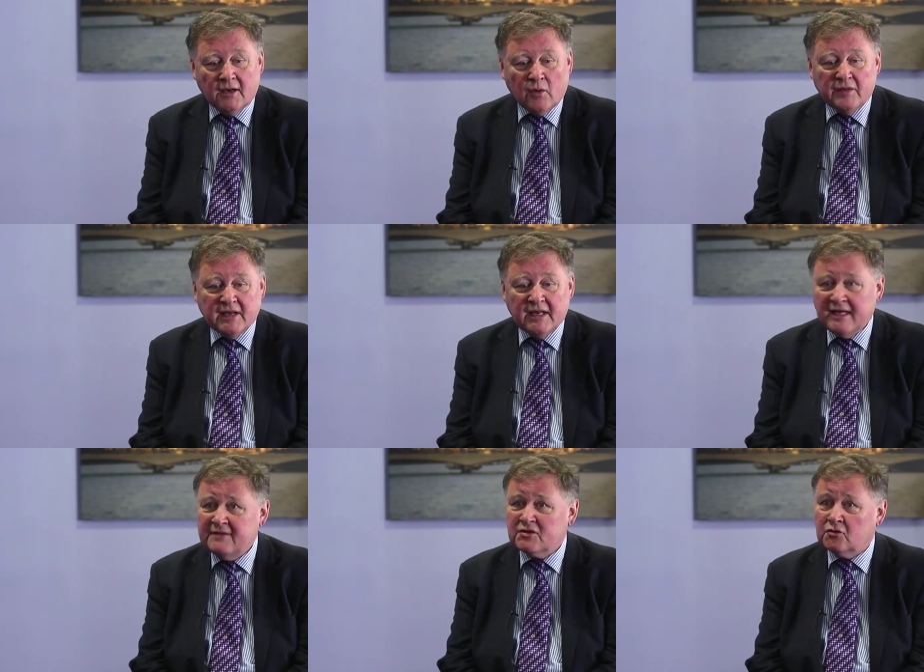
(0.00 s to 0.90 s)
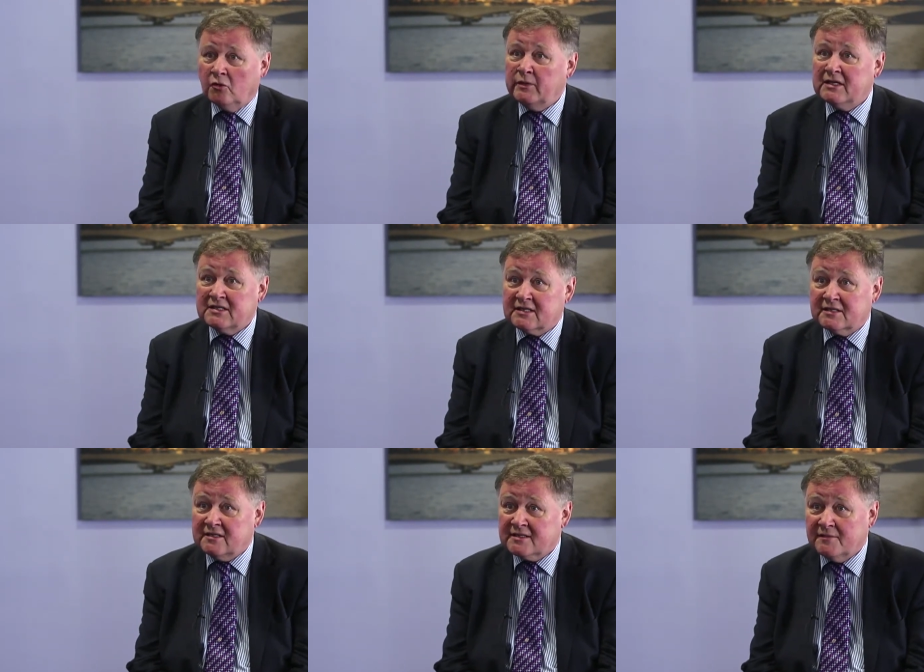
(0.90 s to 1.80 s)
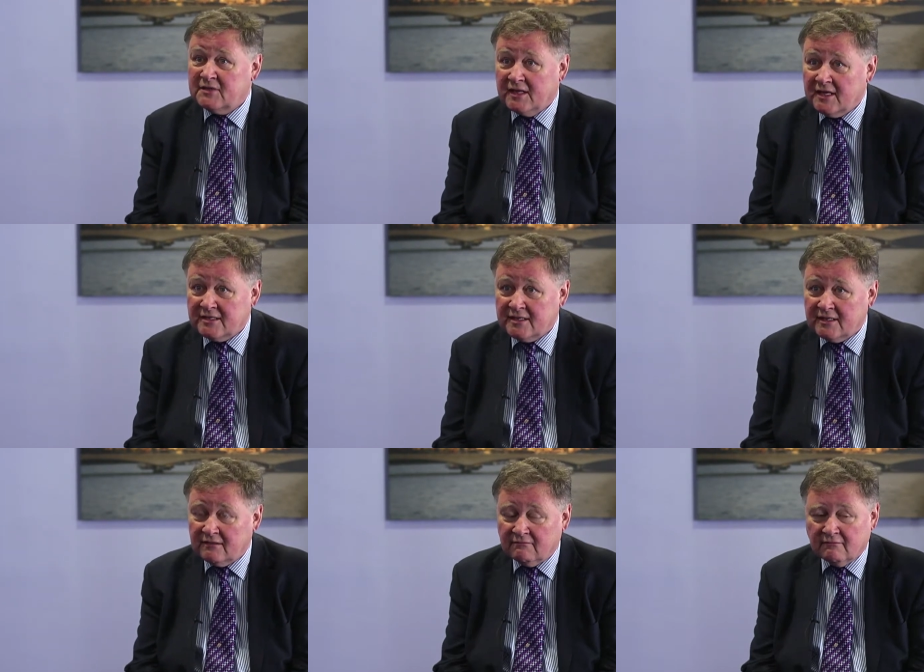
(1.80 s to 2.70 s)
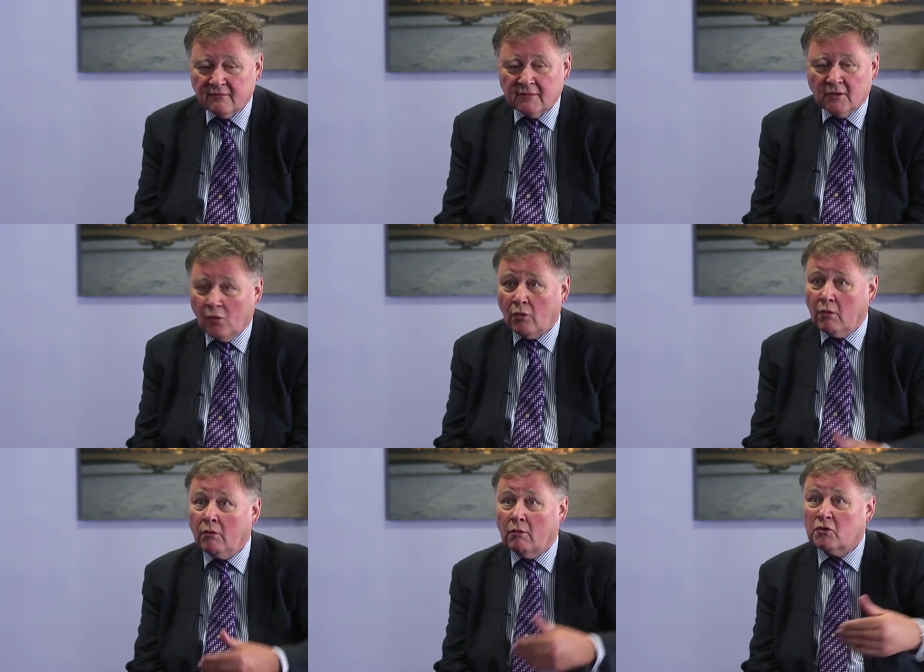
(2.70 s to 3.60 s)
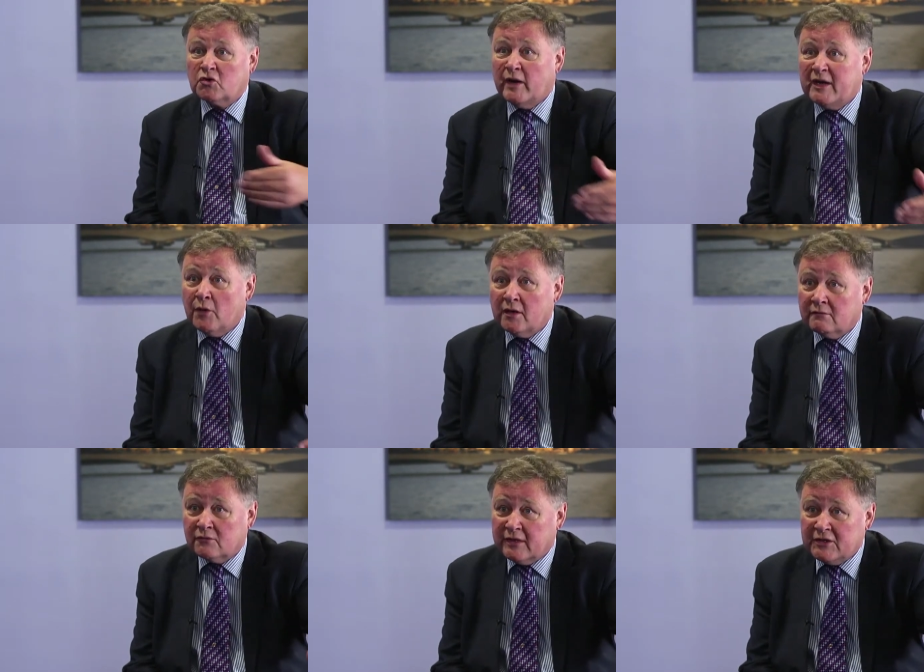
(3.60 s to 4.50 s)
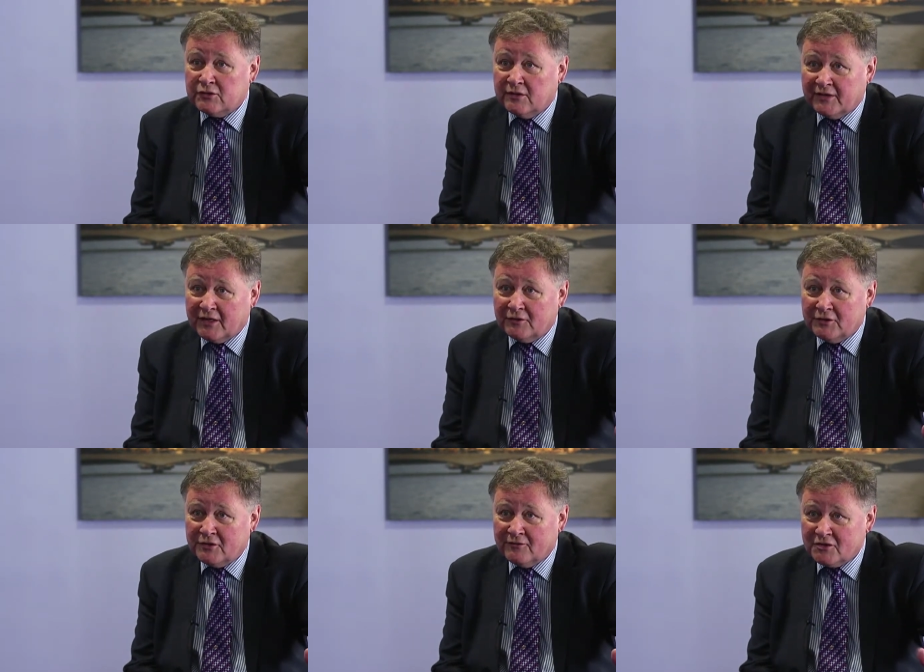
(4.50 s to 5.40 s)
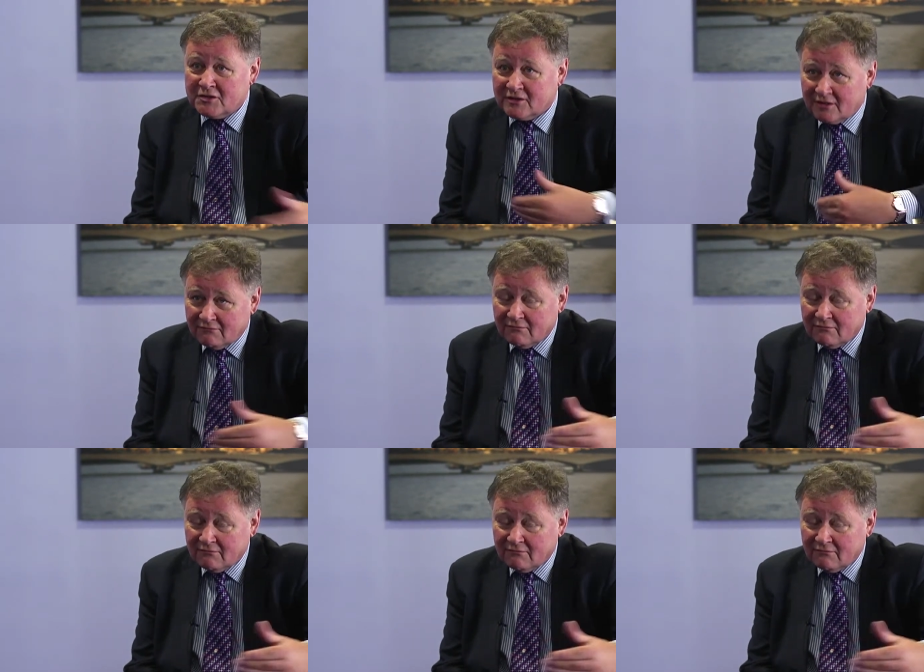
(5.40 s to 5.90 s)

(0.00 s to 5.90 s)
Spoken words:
when they leave school, be it 16, 17, 18, or 21, 22 if they go to university,